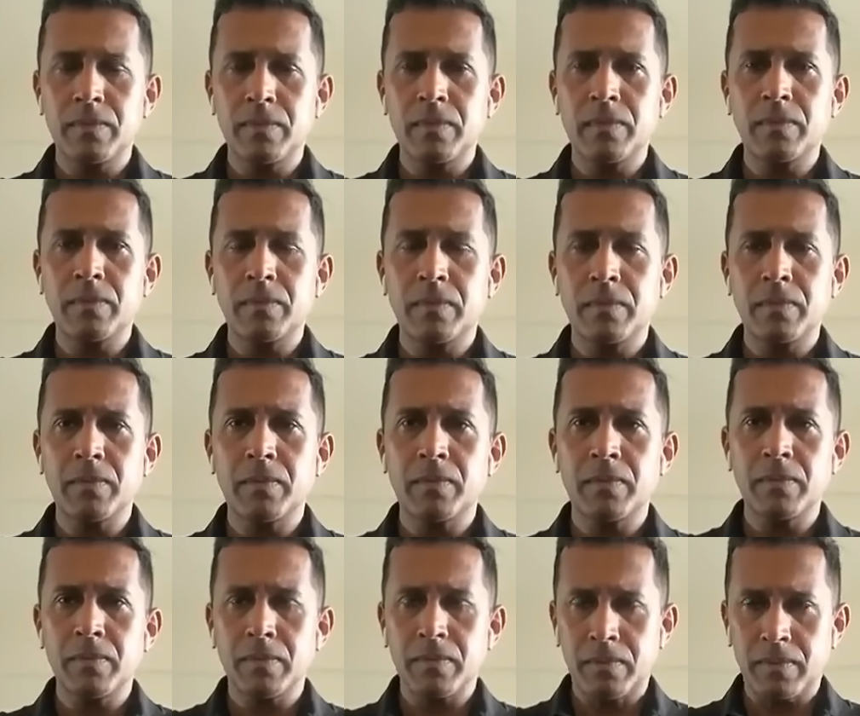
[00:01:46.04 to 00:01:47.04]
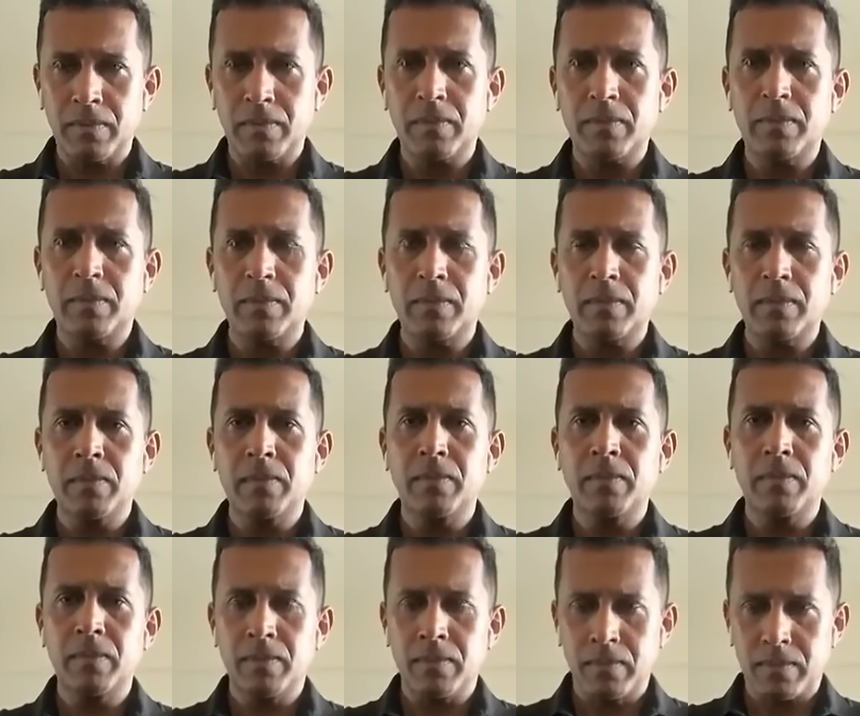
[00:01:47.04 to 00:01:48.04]

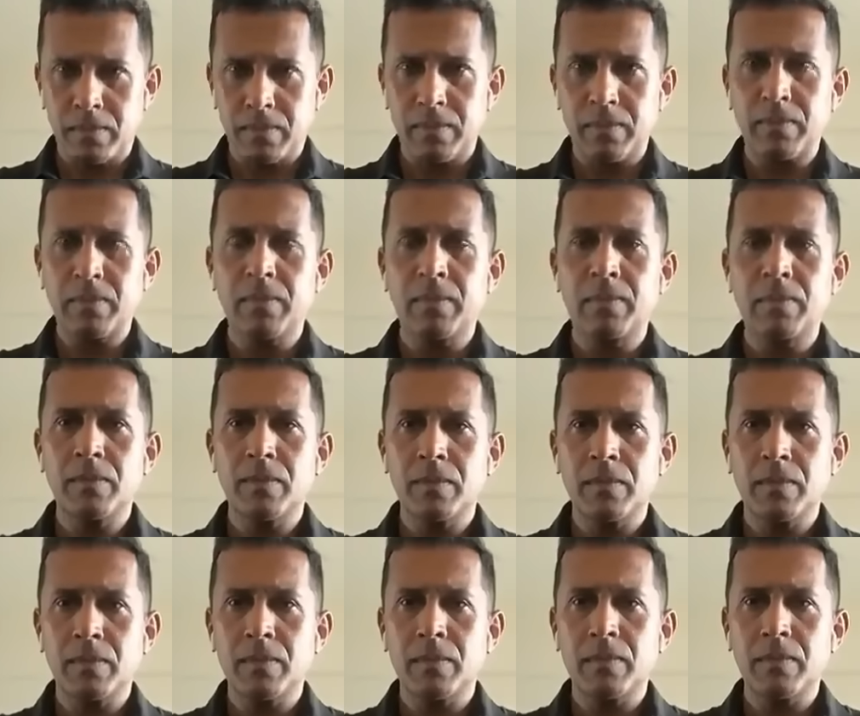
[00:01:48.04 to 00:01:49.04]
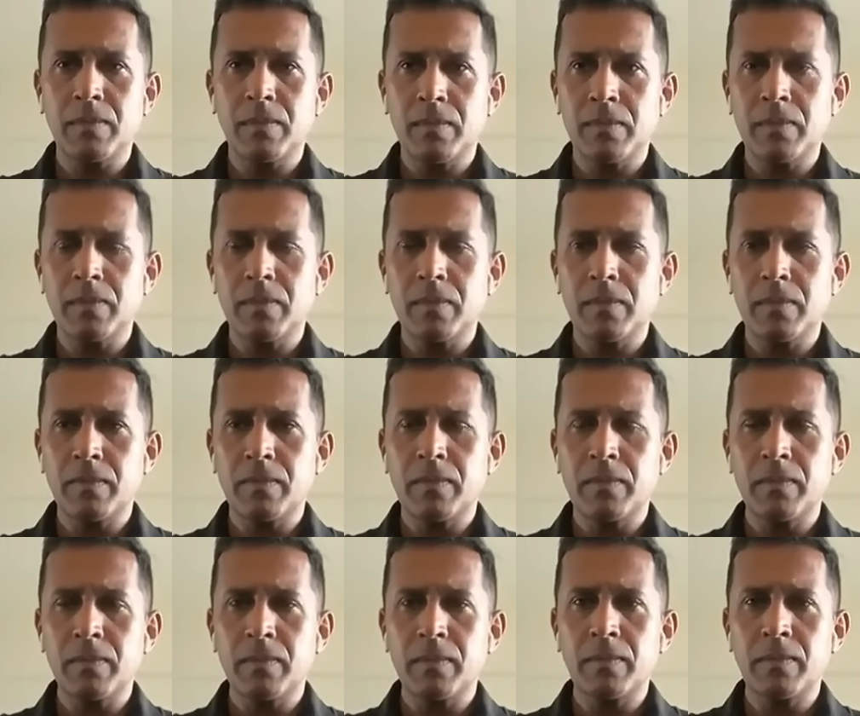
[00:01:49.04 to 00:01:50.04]

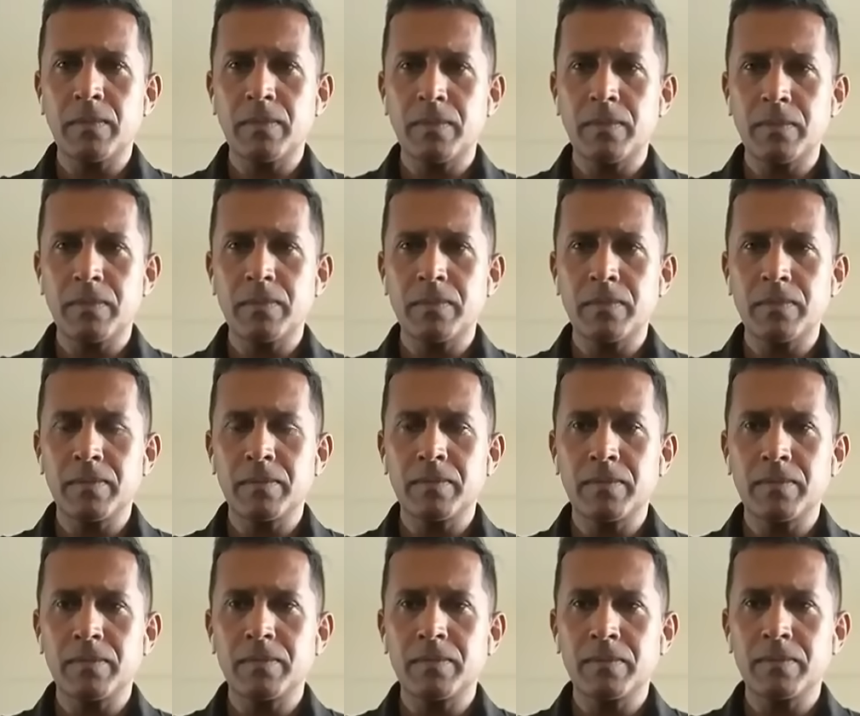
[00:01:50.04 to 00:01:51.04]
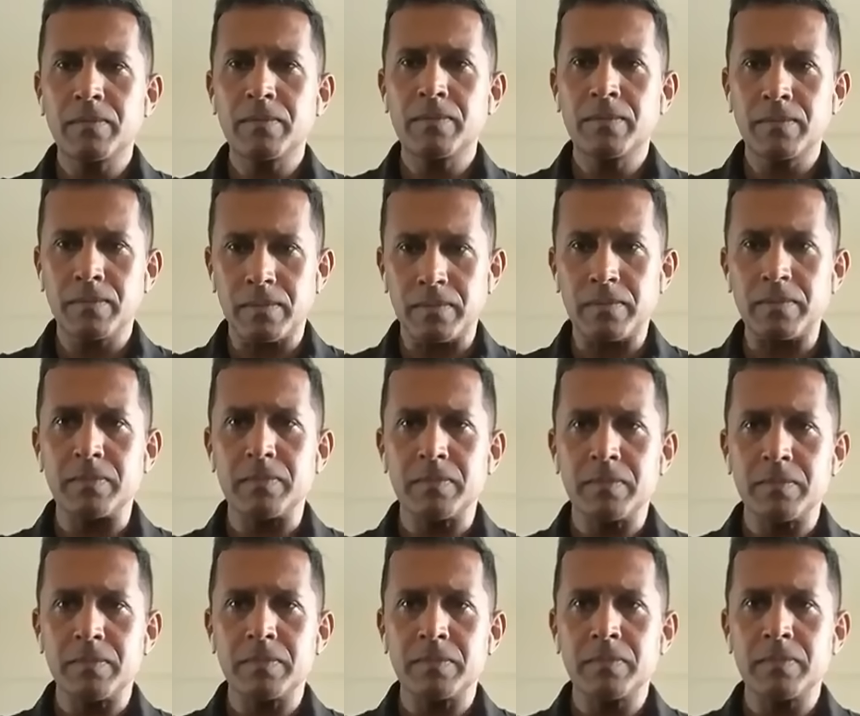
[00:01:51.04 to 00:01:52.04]

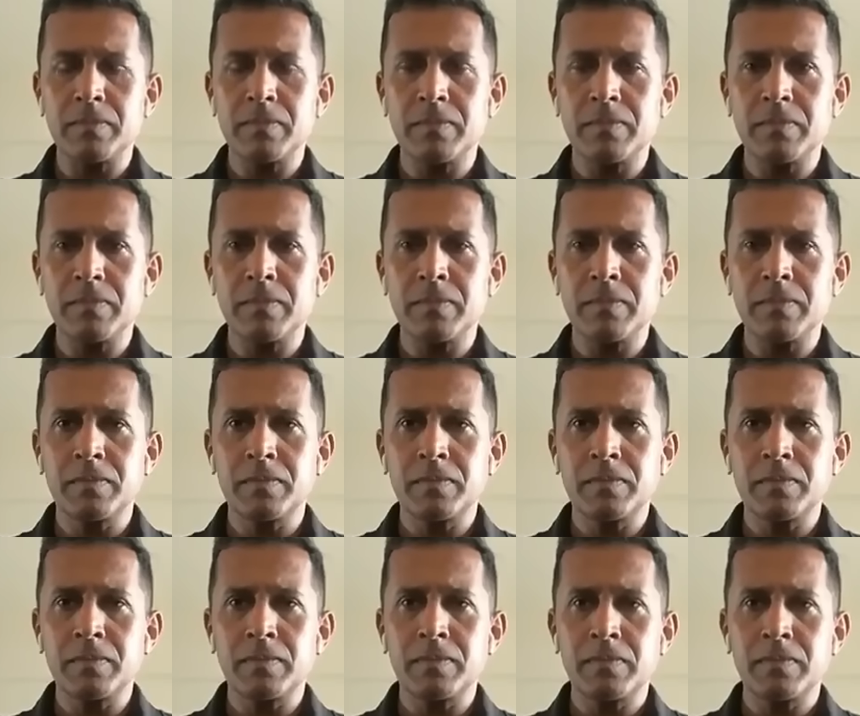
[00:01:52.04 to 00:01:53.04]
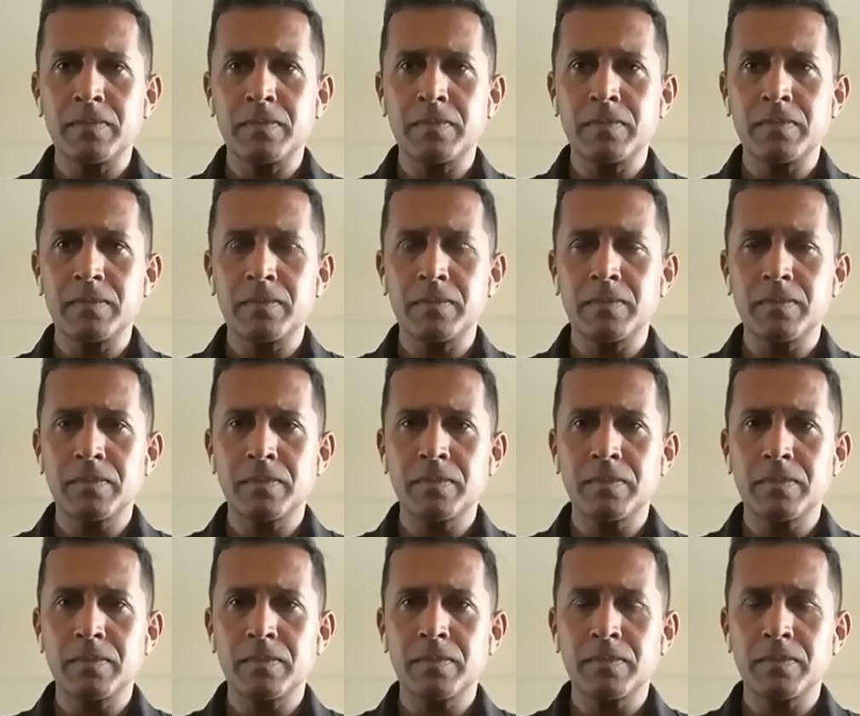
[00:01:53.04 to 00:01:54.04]
No words are spoken by the person on screen.